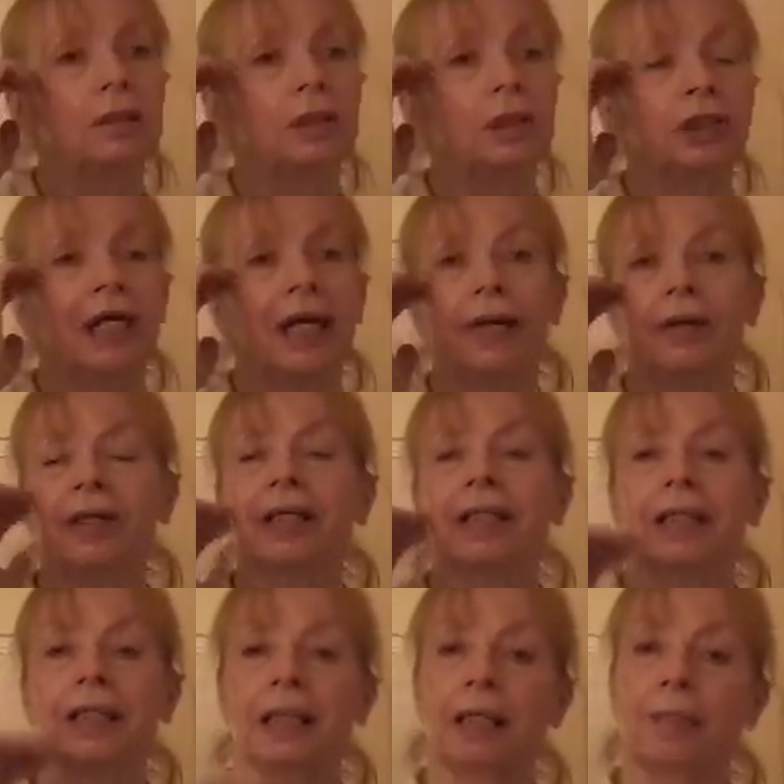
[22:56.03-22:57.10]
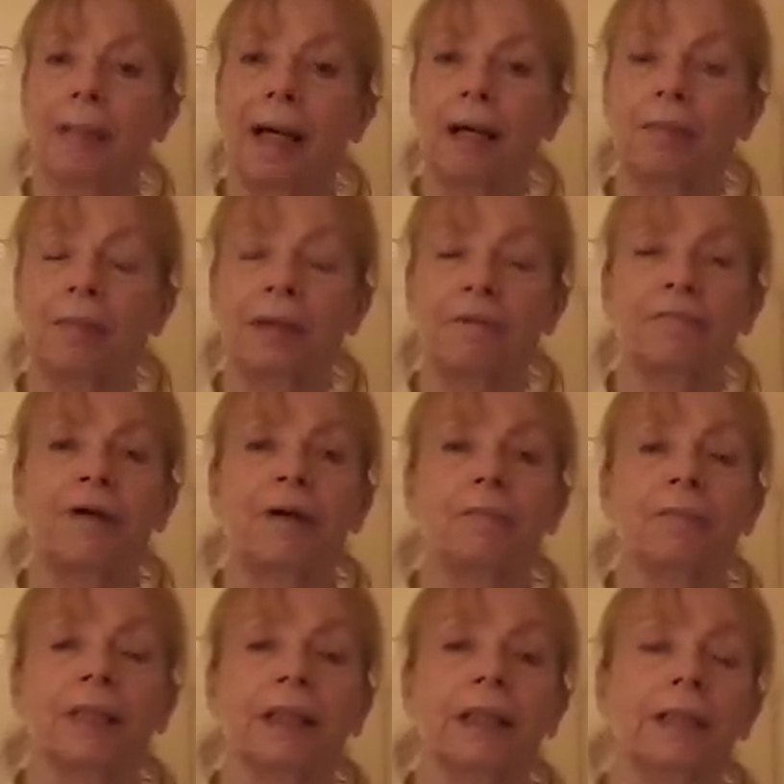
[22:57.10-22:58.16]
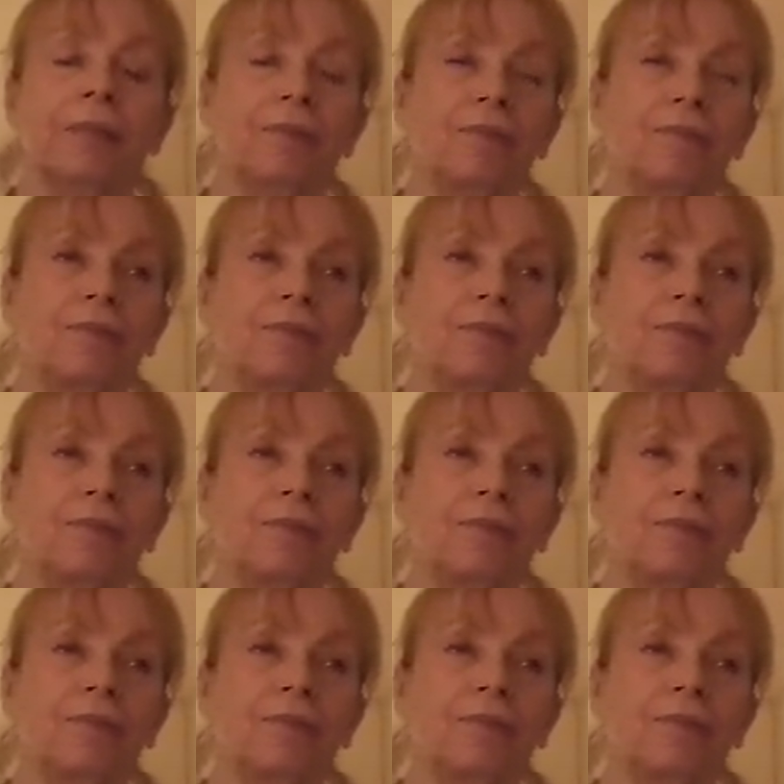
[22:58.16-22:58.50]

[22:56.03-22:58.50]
Sharing a little about my family,